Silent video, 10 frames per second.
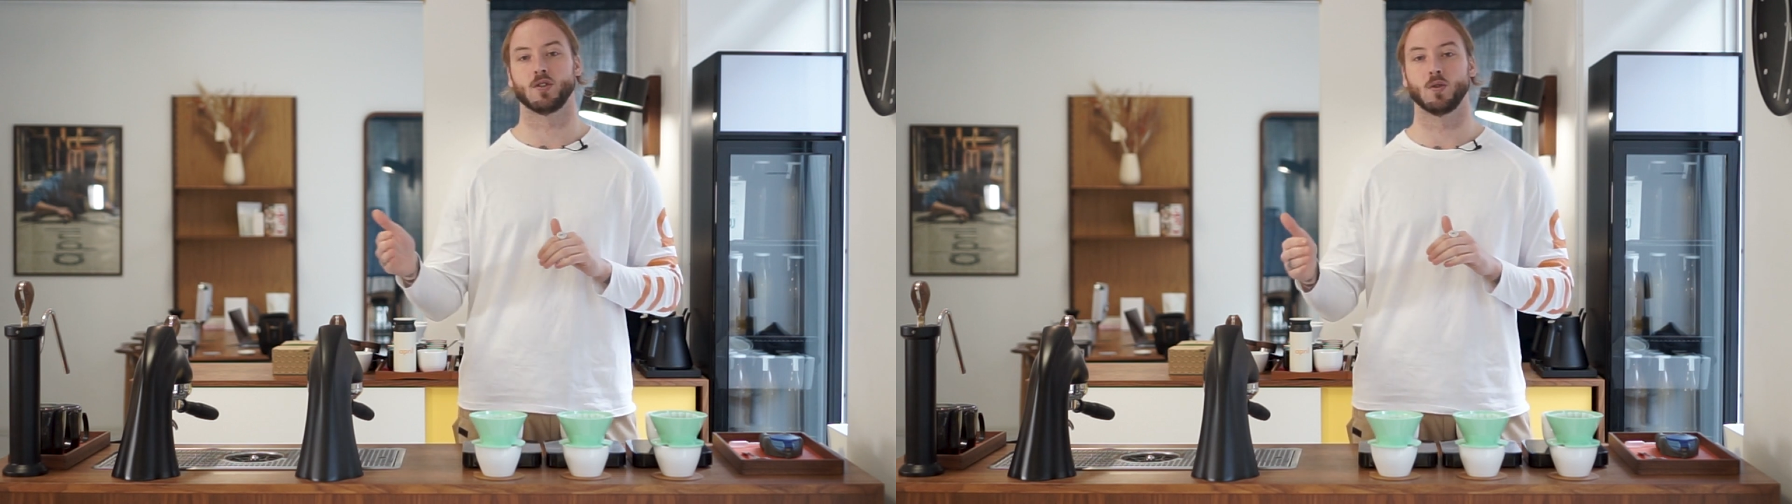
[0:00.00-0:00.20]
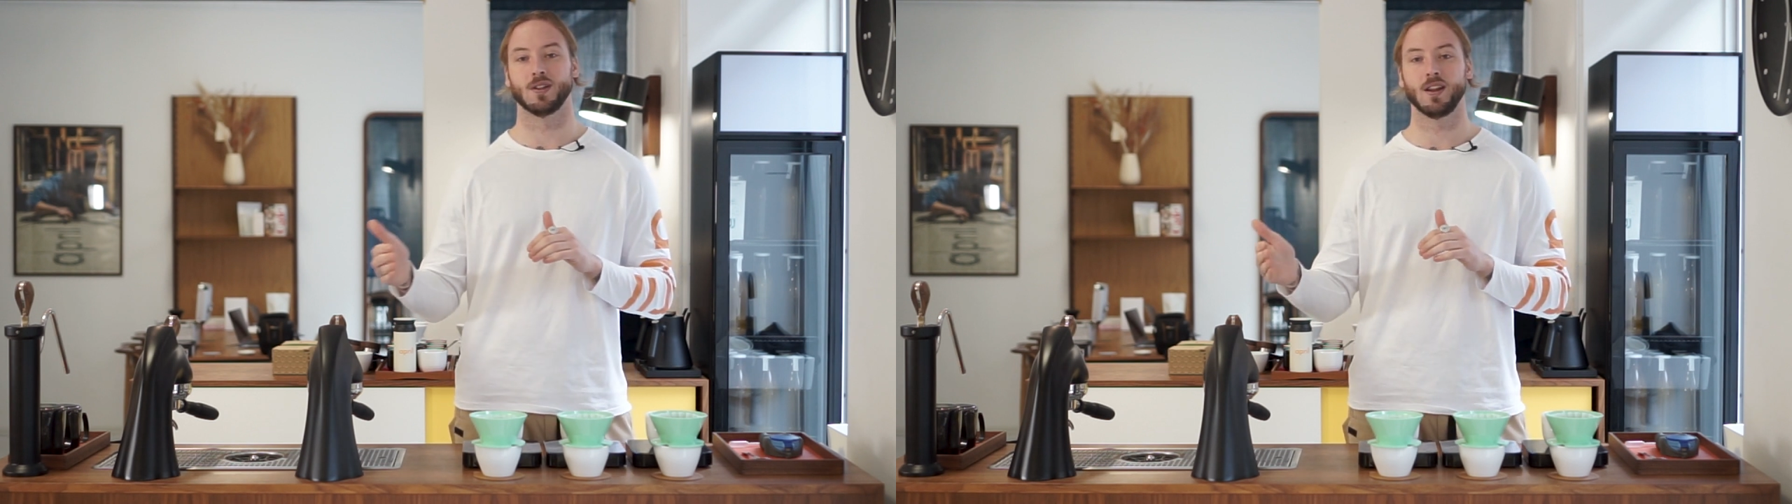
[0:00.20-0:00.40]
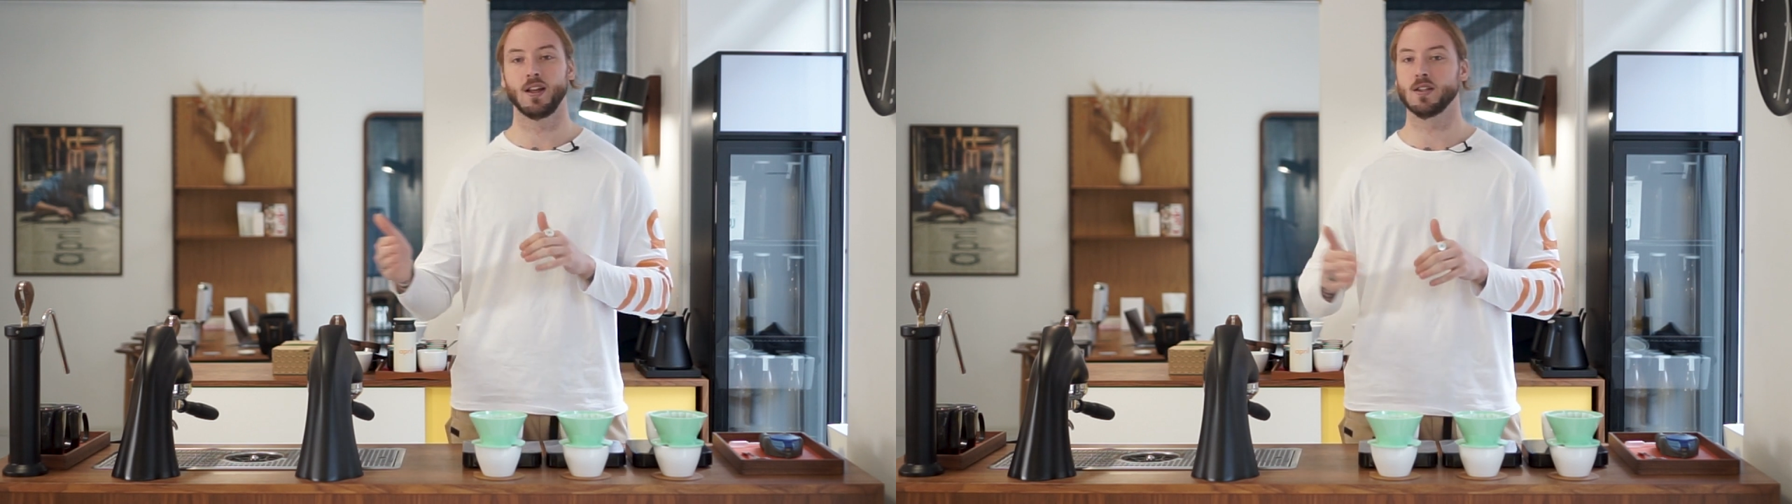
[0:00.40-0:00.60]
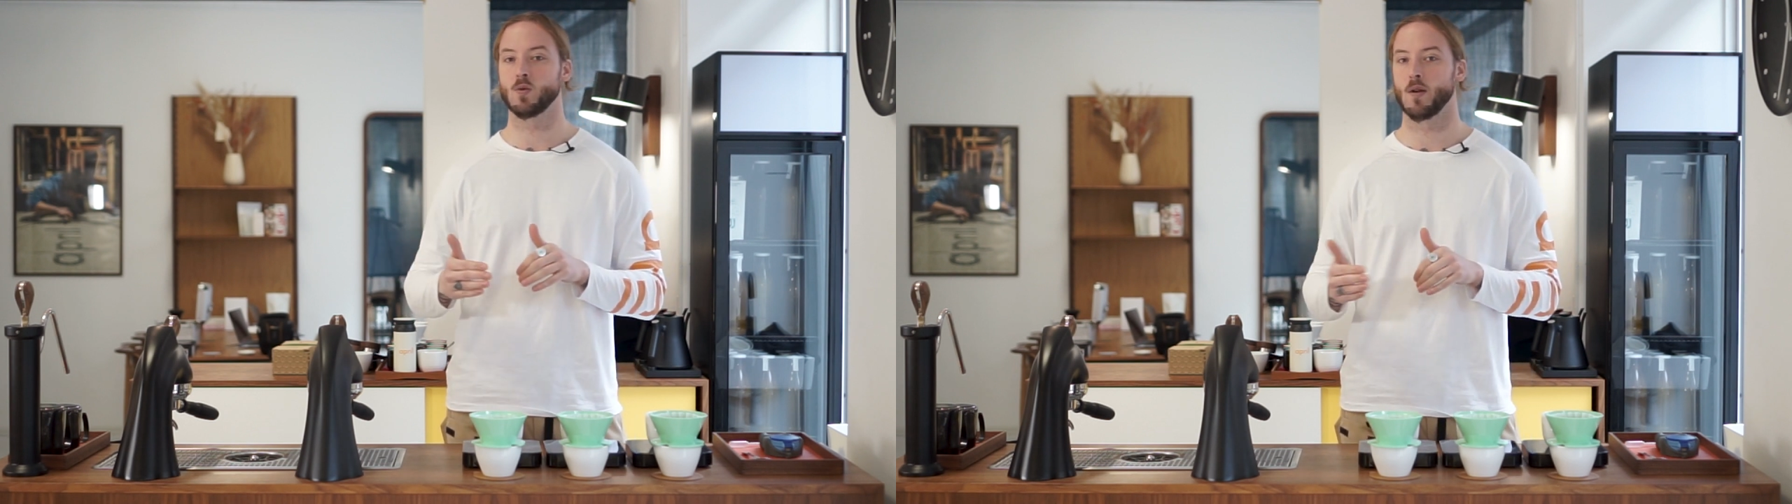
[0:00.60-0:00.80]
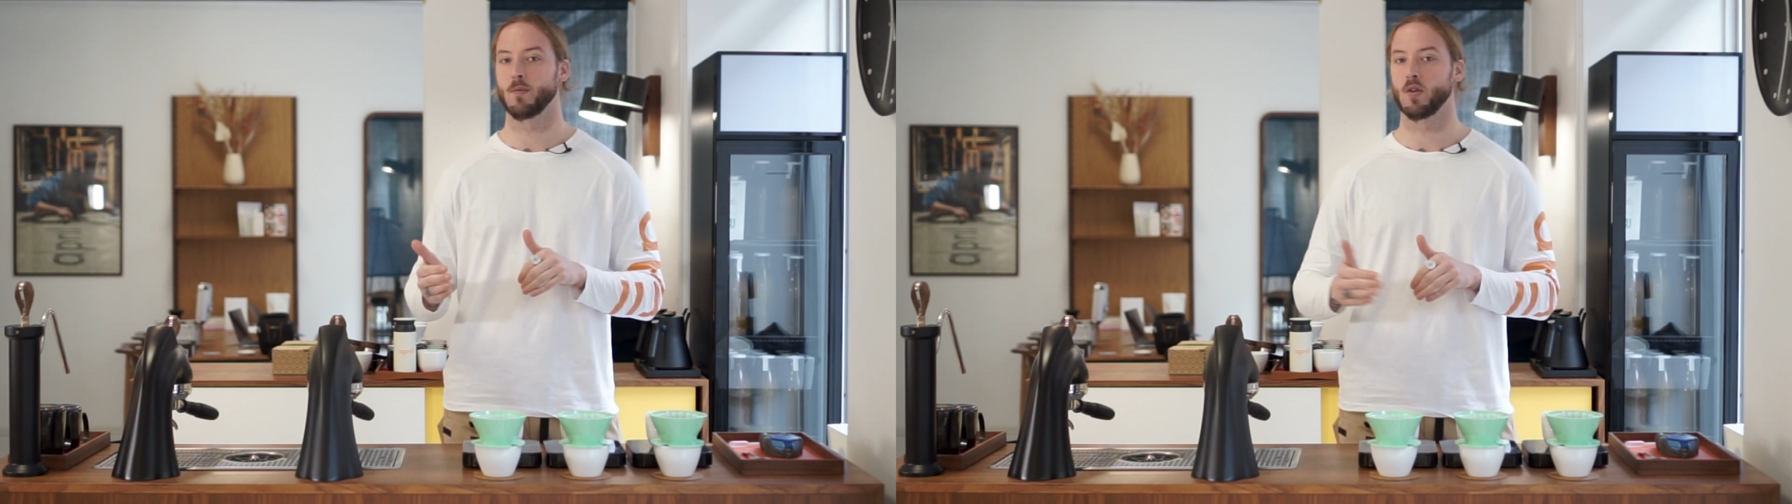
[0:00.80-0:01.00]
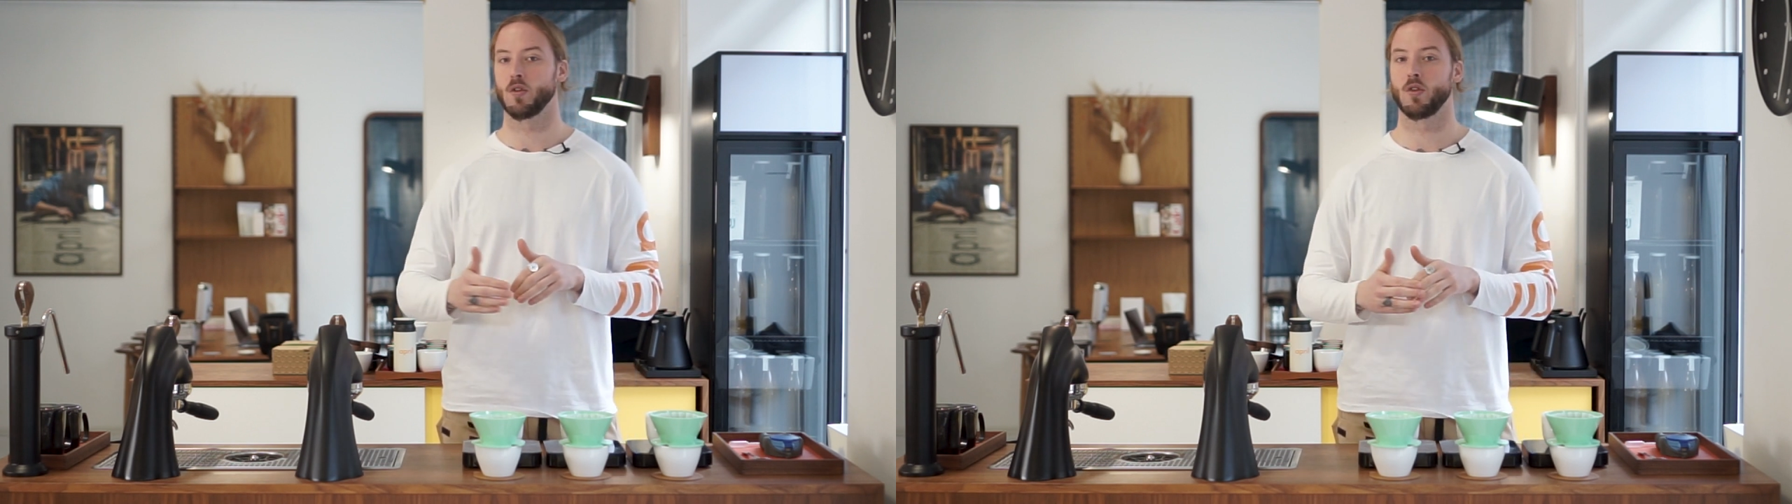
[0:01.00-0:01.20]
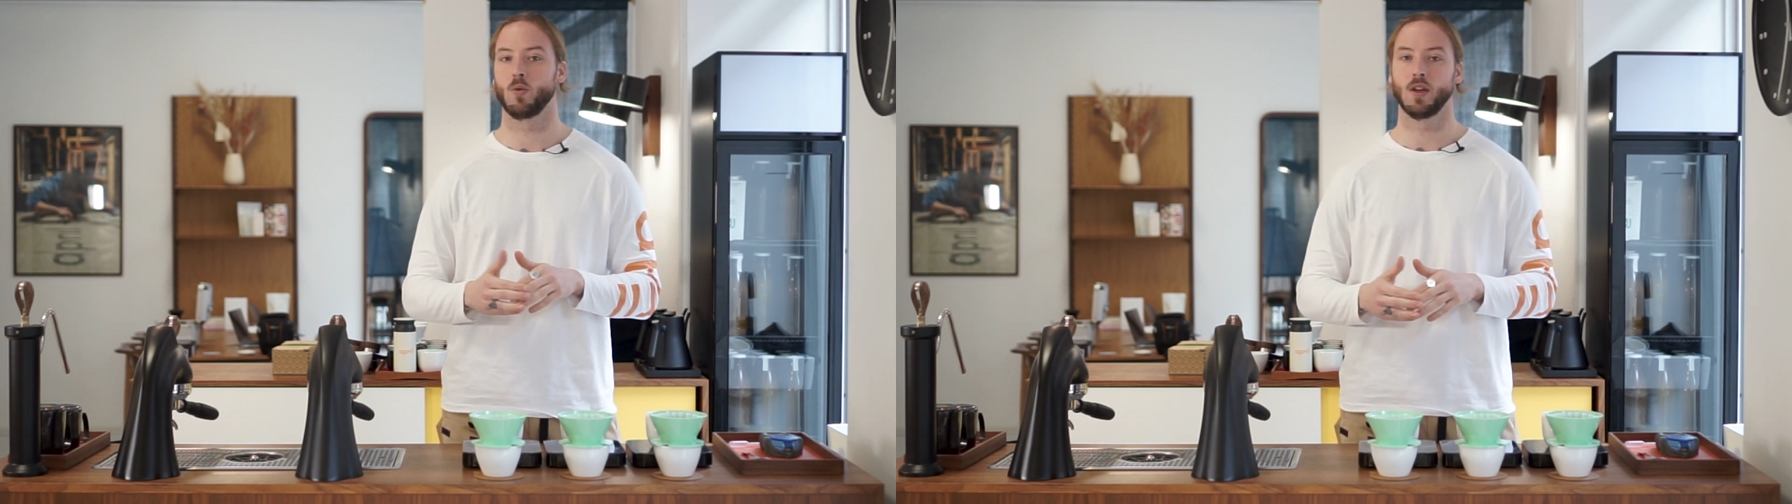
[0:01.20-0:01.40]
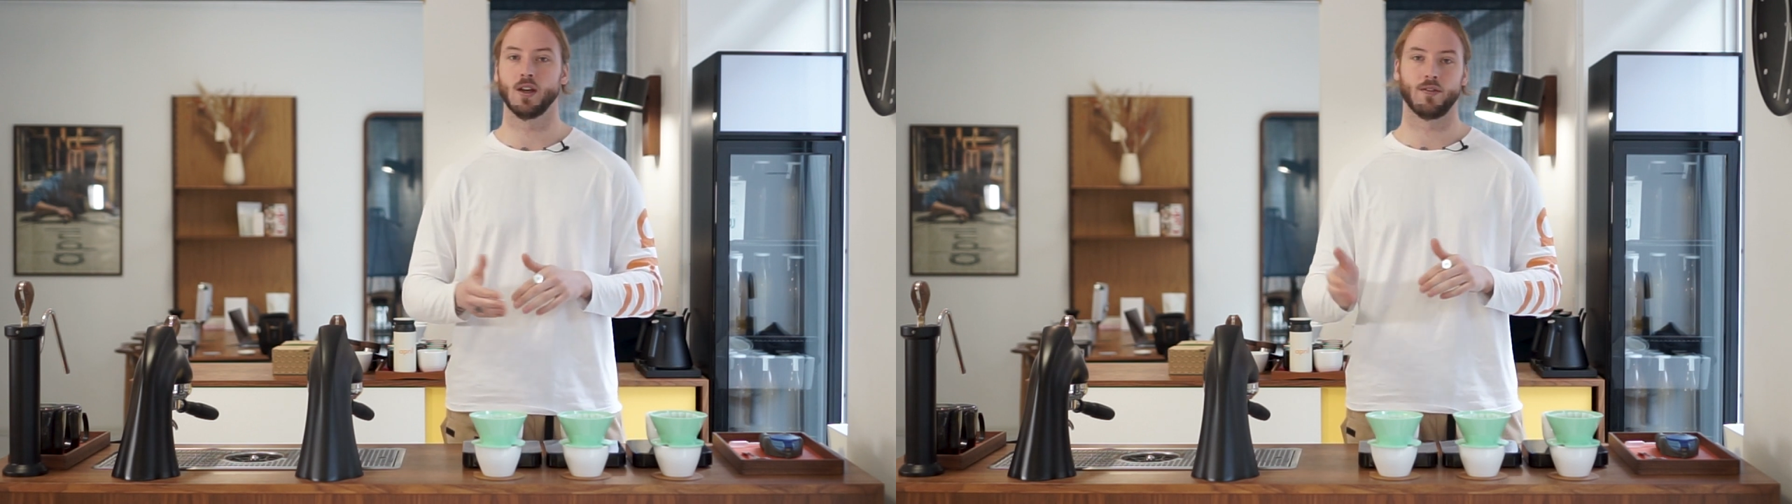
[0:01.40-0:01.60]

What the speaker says: to at least 1.3,